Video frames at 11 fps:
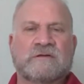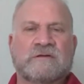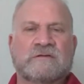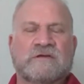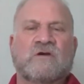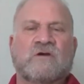
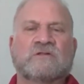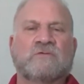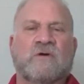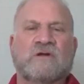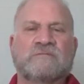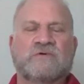there's only
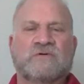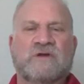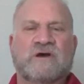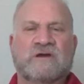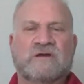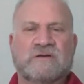one
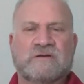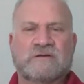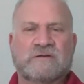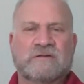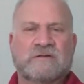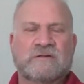Buddha,
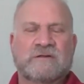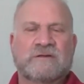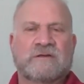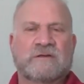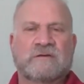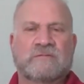
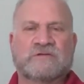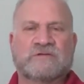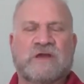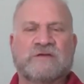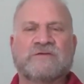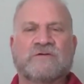which
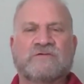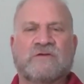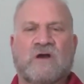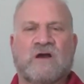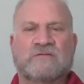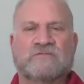has no
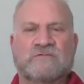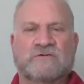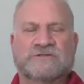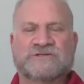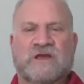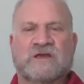size or
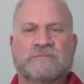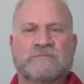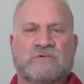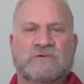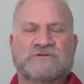shape or